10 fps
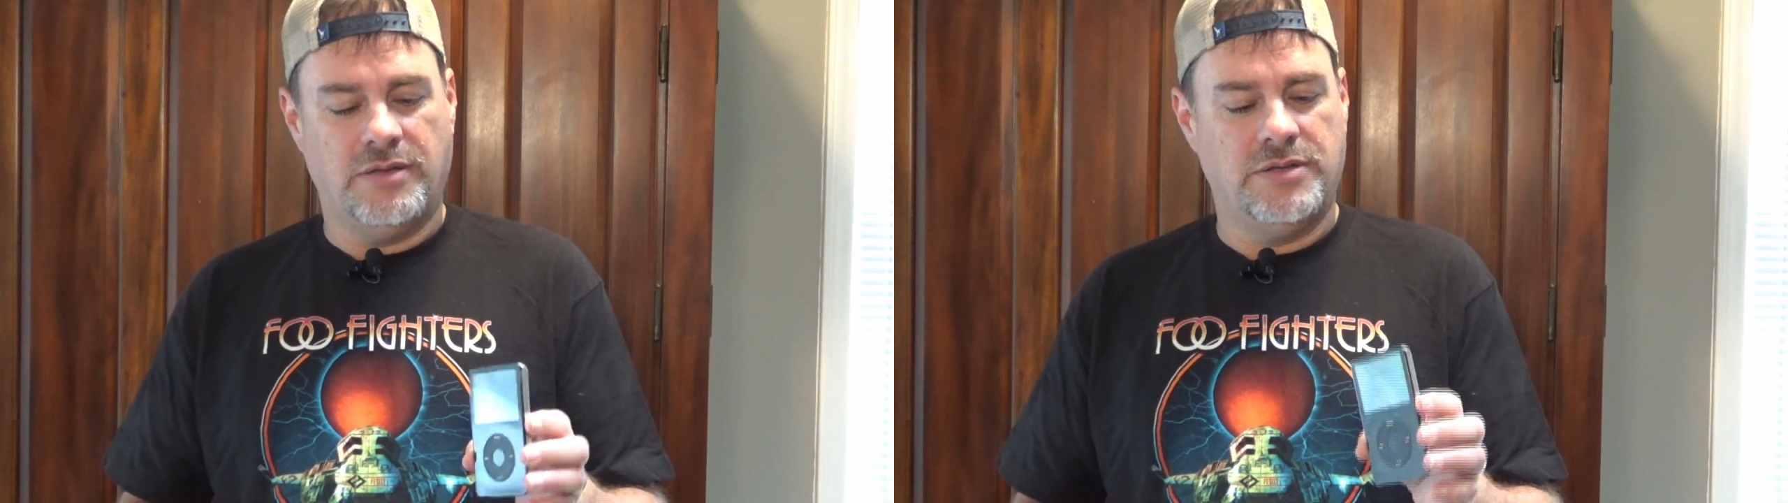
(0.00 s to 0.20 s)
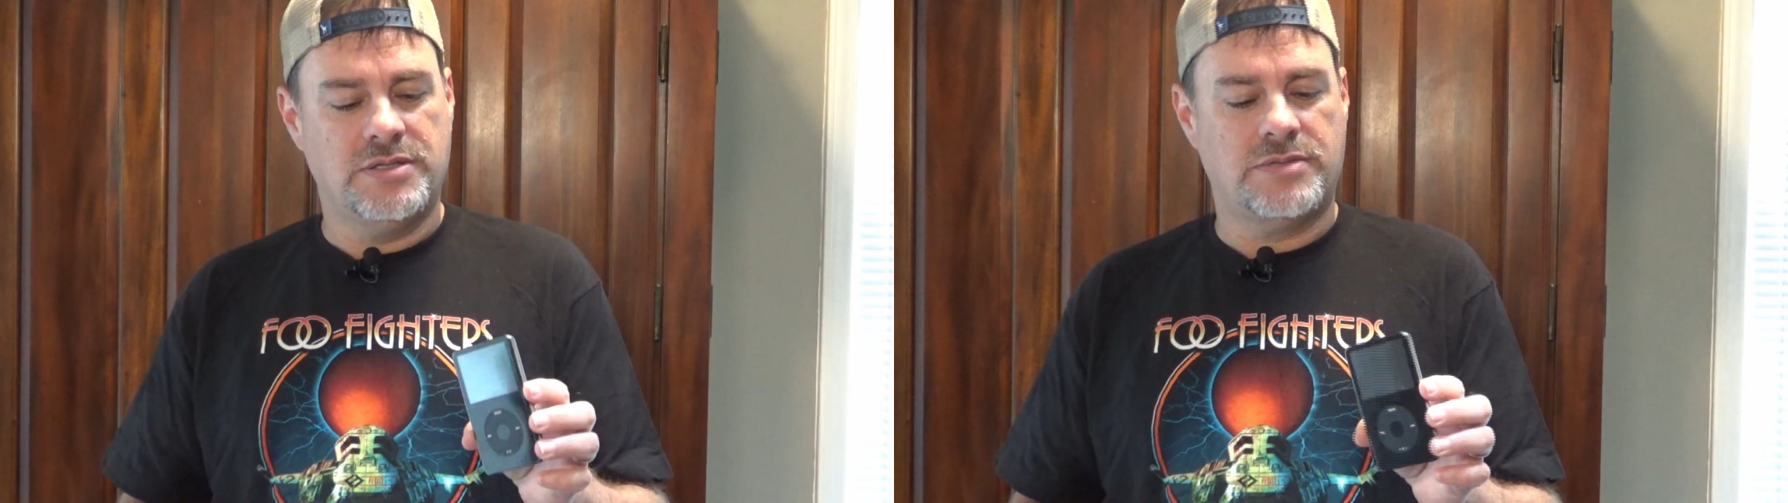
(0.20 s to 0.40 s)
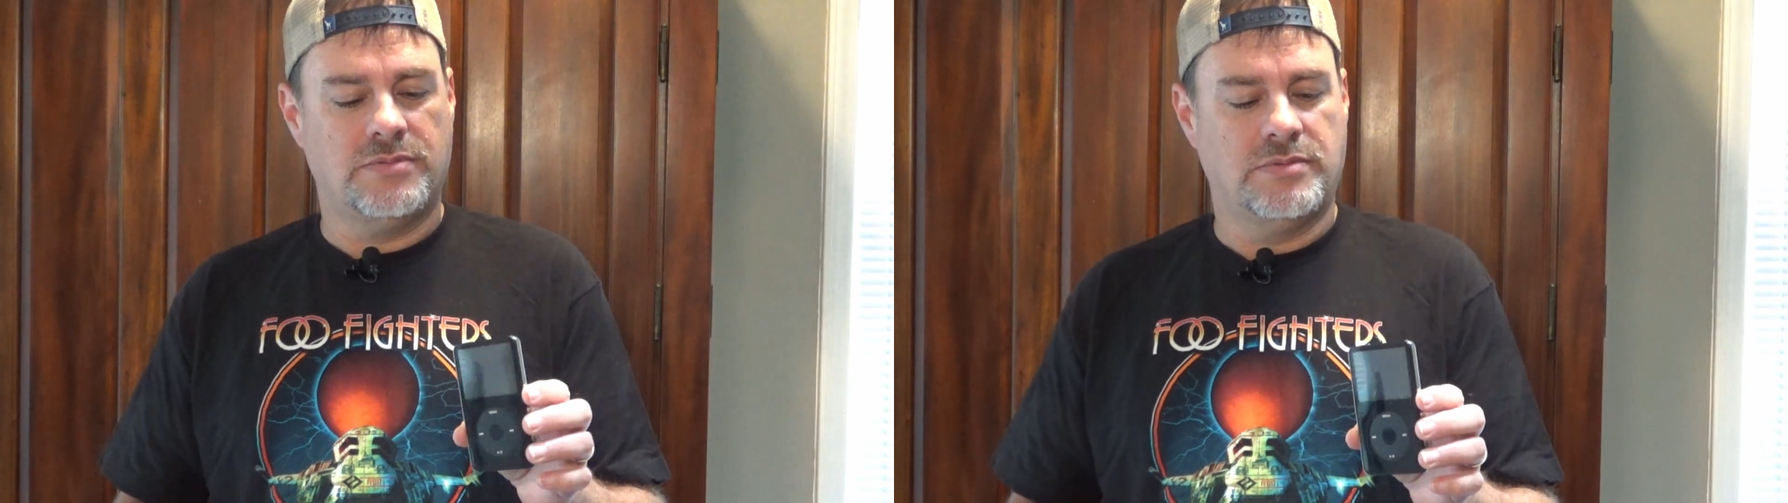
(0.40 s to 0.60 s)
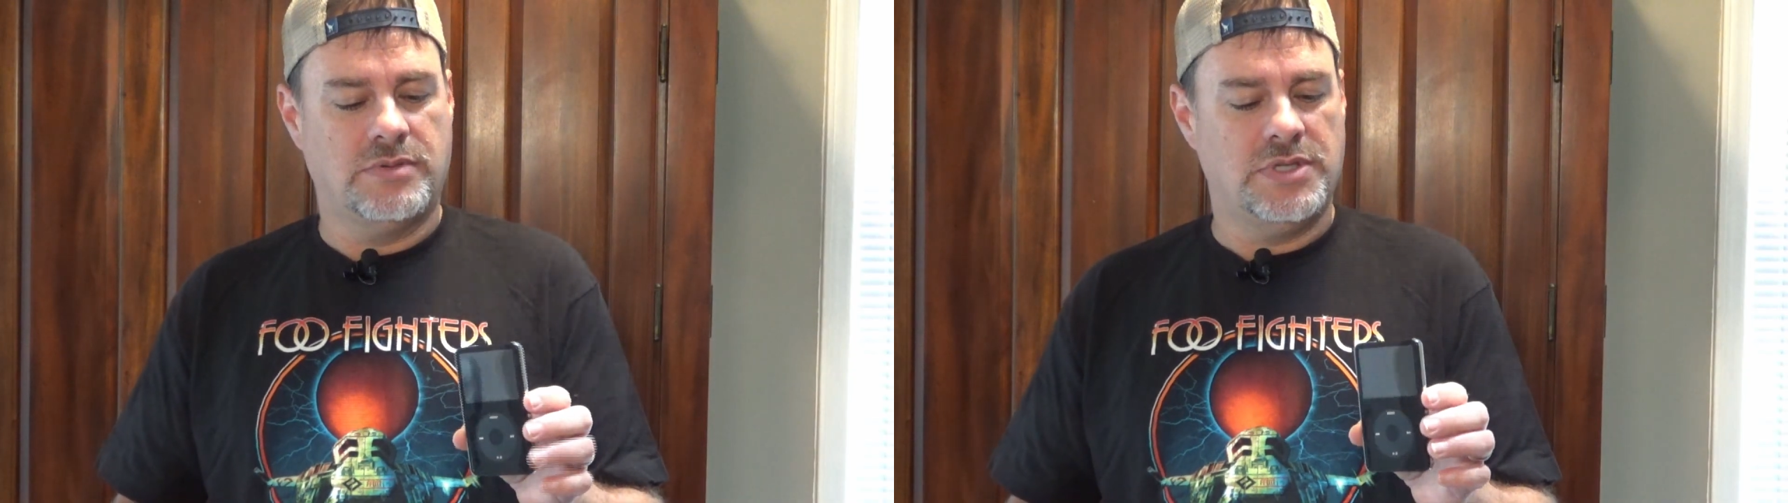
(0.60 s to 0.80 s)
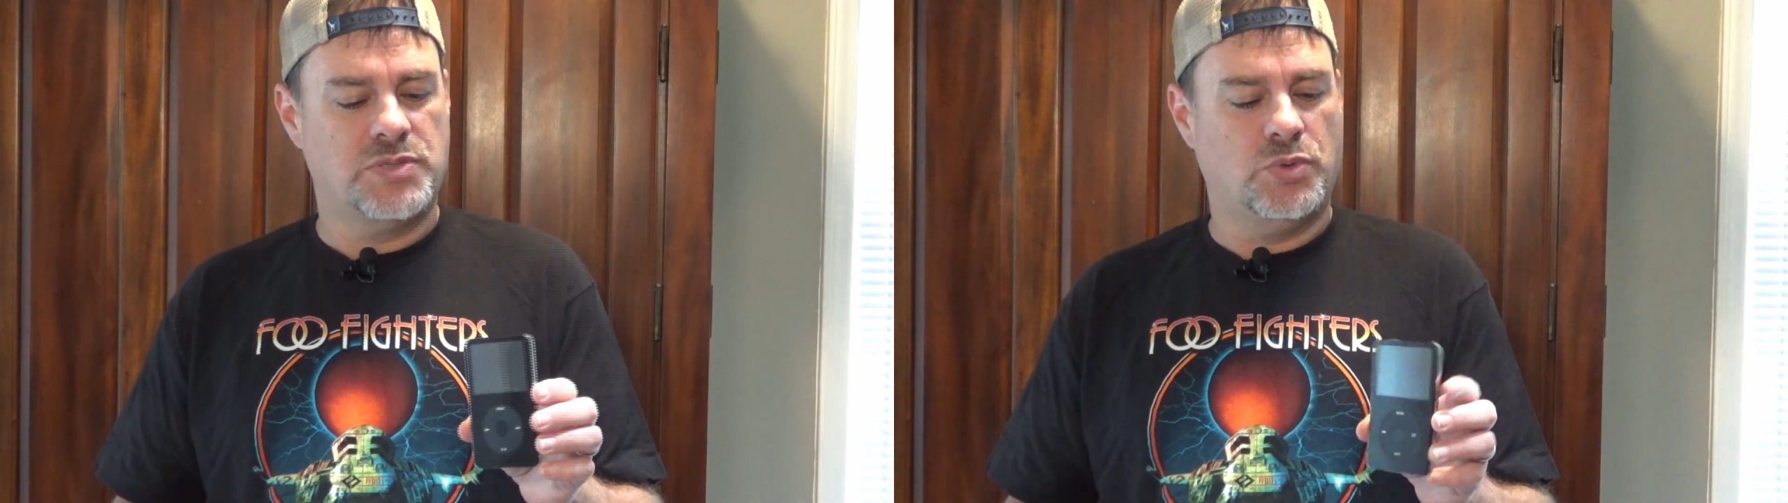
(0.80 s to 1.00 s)

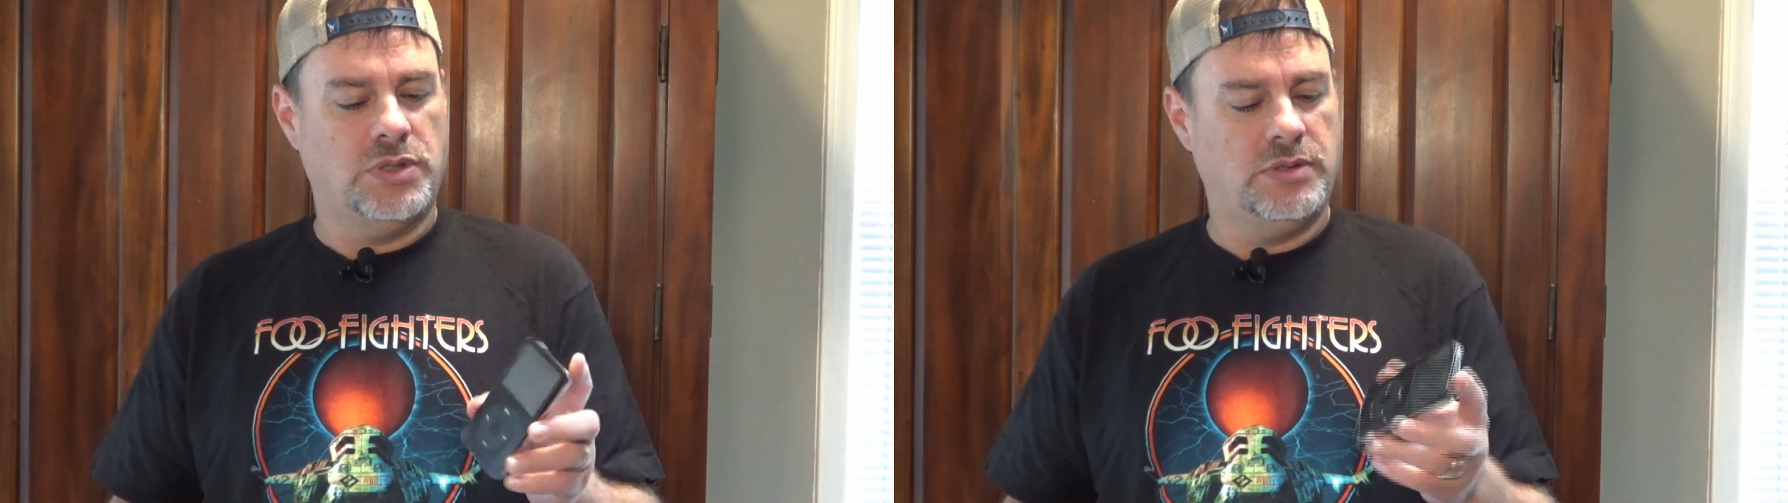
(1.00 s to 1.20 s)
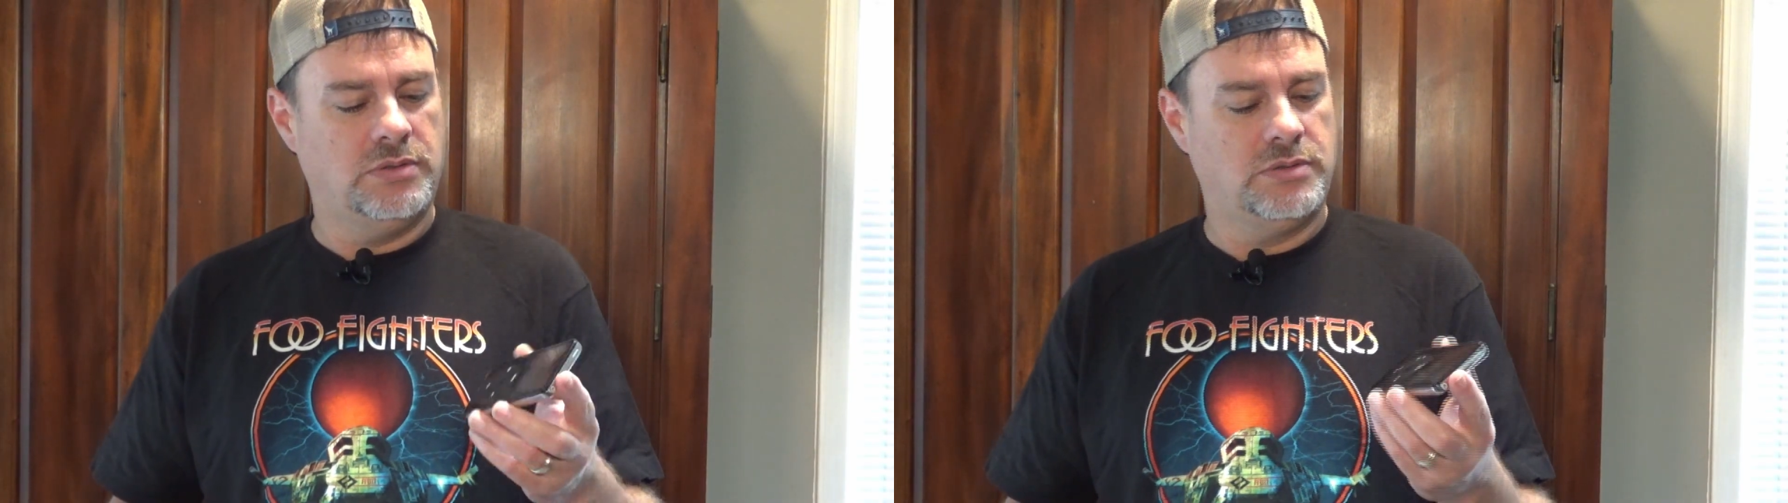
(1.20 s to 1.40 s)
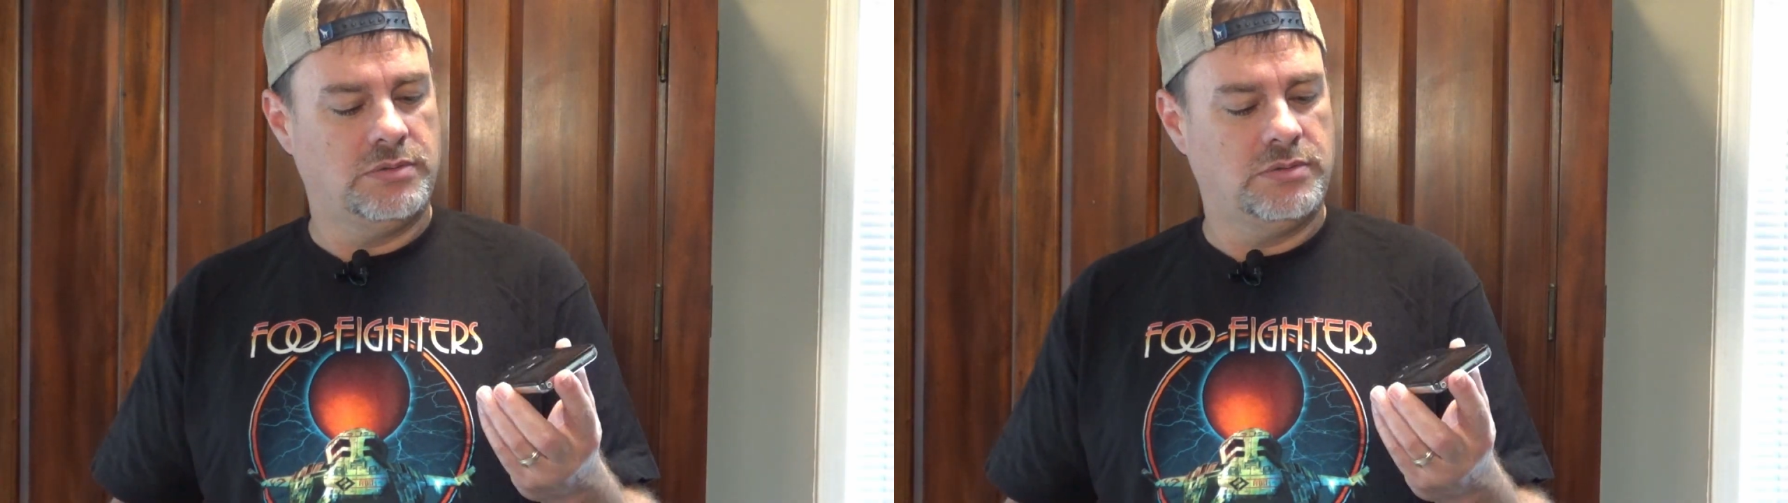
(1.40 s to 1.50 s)
this one